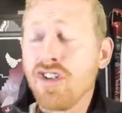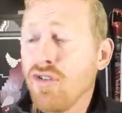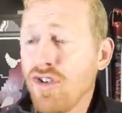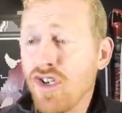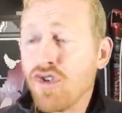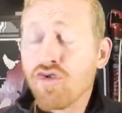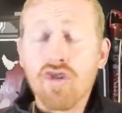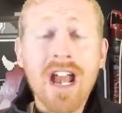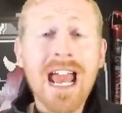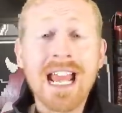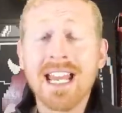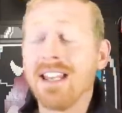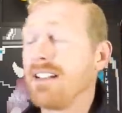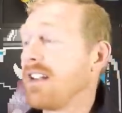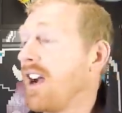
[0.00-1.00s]
huge
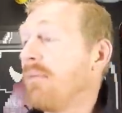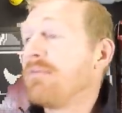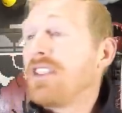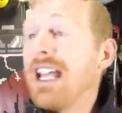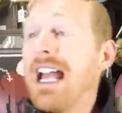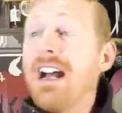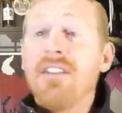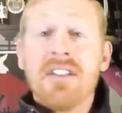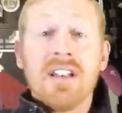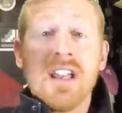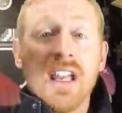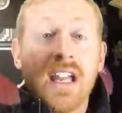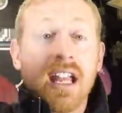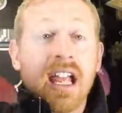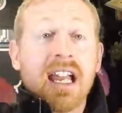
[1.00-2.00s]
dragon comes out
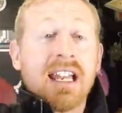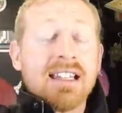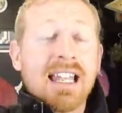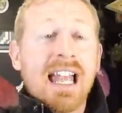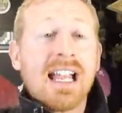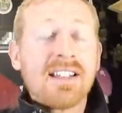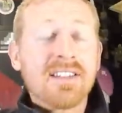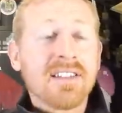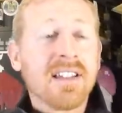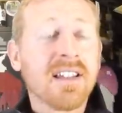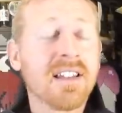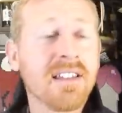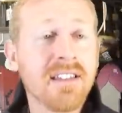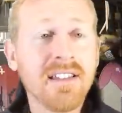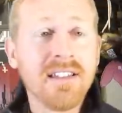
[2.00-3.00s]
and attacks
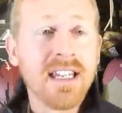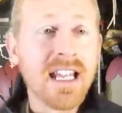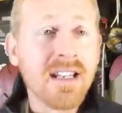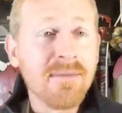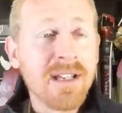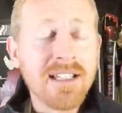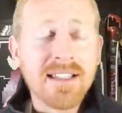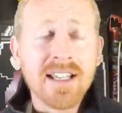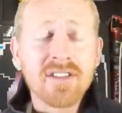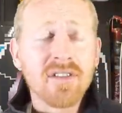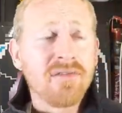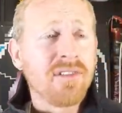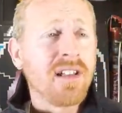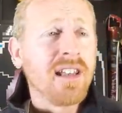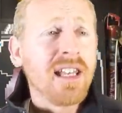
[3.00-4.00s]
the enemy. Takes
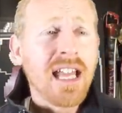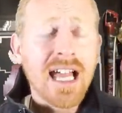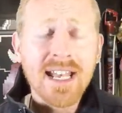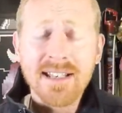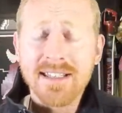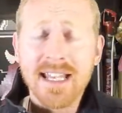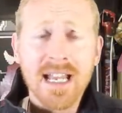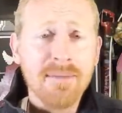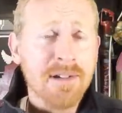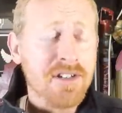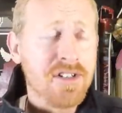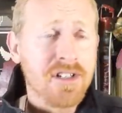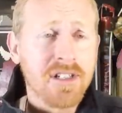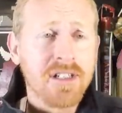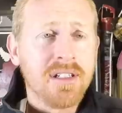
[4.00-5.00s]
off a lot of
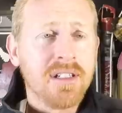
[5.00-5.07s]
damage.